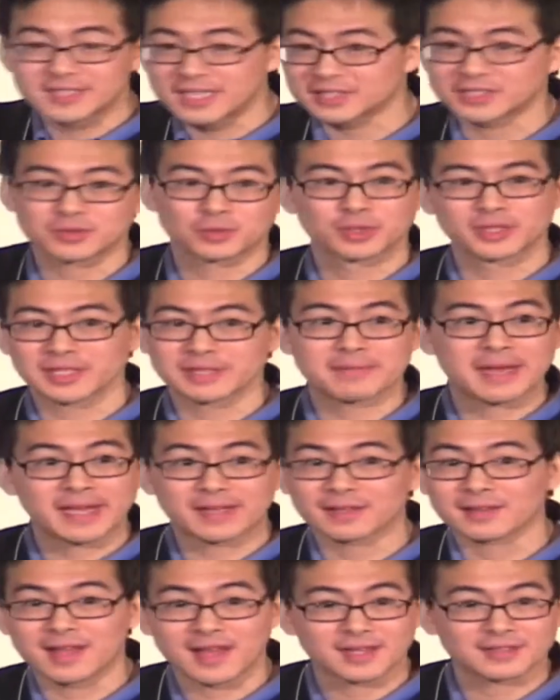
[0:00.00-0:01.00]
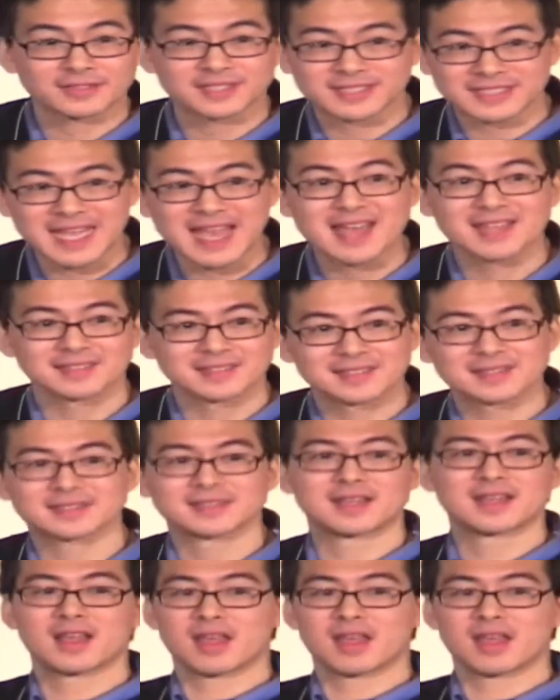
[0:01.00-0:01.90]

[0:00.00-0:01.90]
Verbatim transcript: doesn't really make a lot of sense,